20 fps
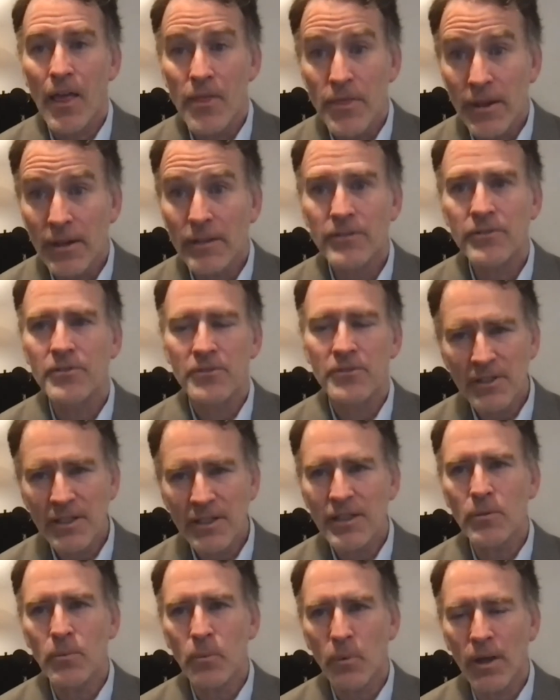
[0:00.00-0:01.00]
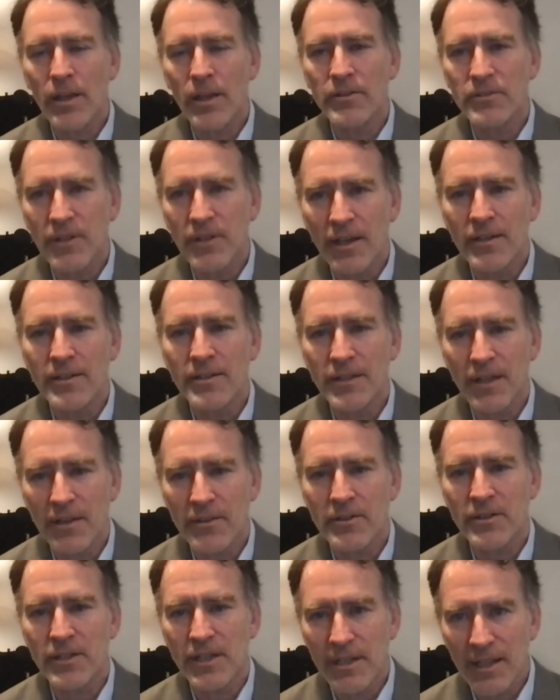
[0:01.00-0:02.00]
there still was
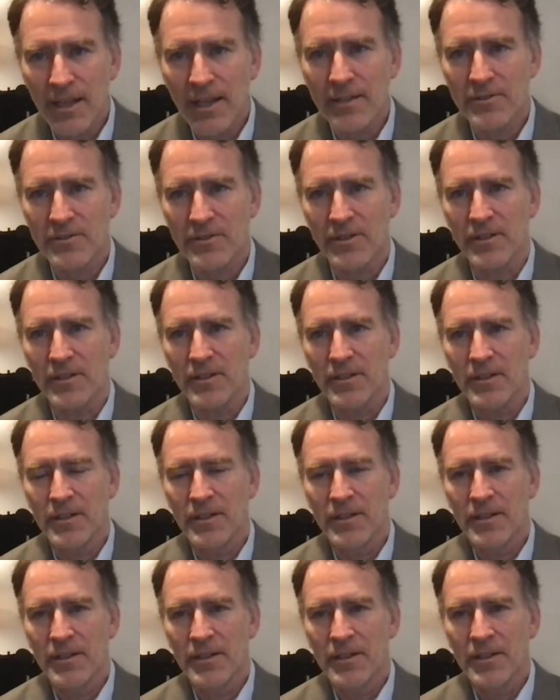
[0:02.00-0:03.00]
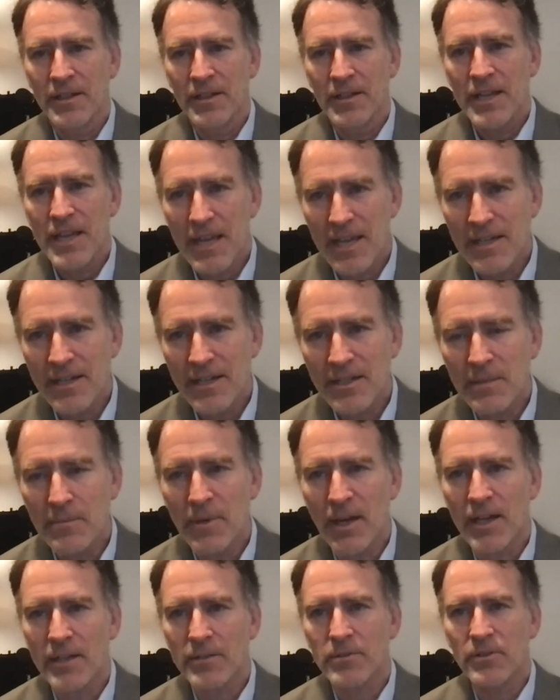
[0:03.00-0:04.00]
another election. In a
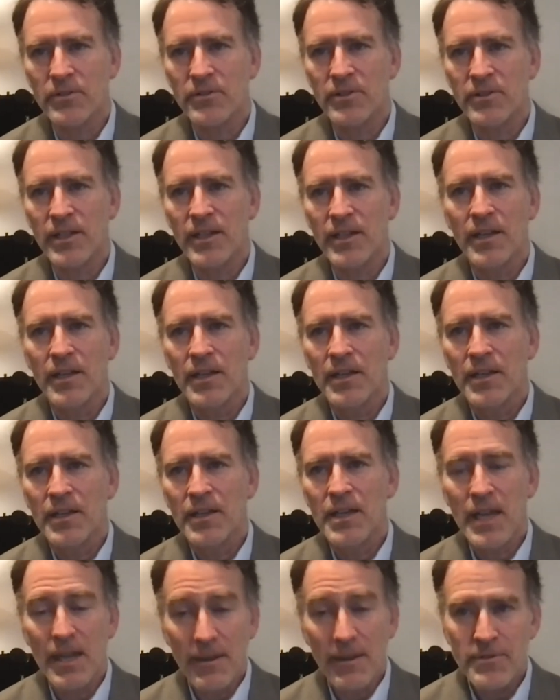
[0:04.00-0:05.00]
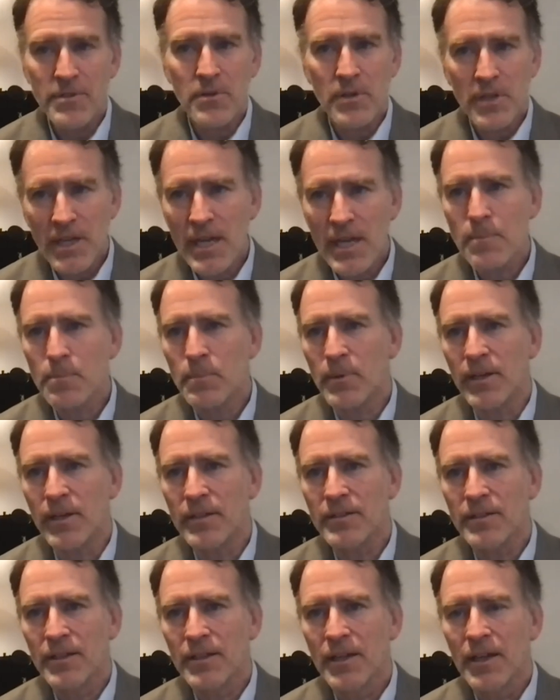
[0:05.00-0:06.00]
democracy, if you keep it,
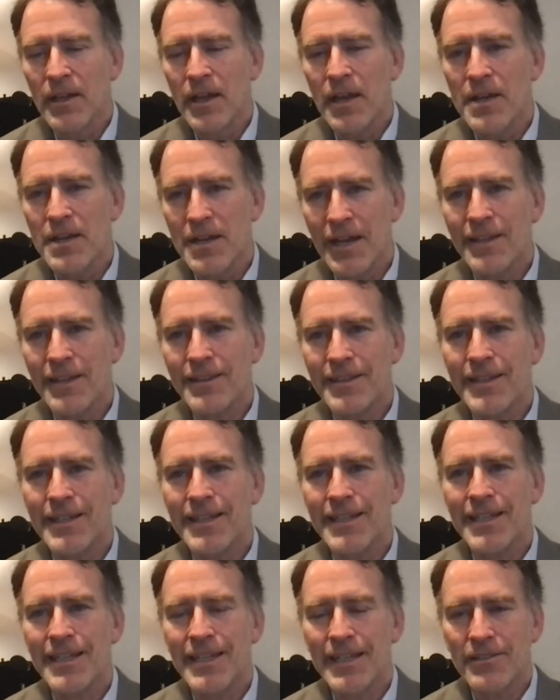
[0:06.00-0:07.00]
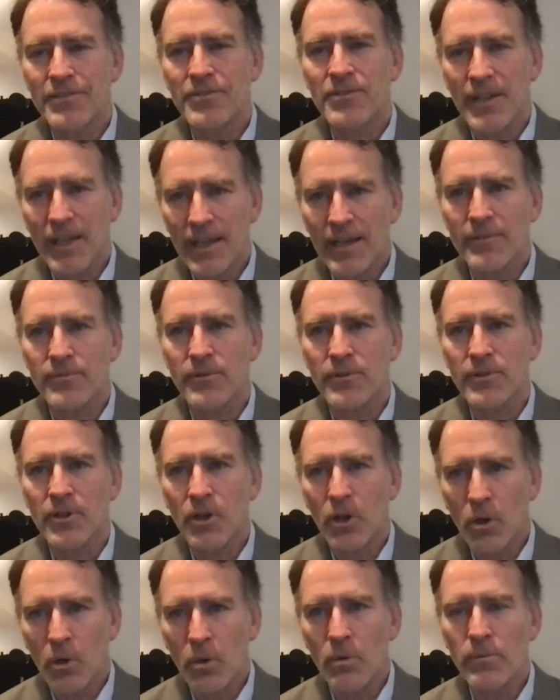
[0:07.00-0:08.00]
nothing is ever
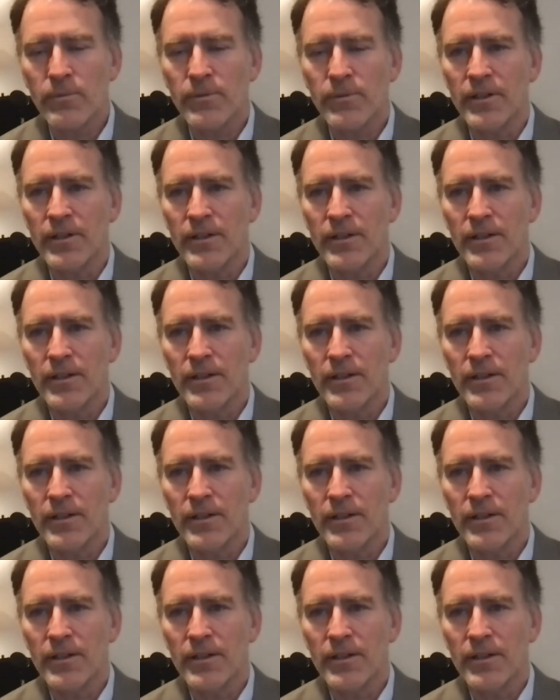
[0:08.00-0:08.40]
over.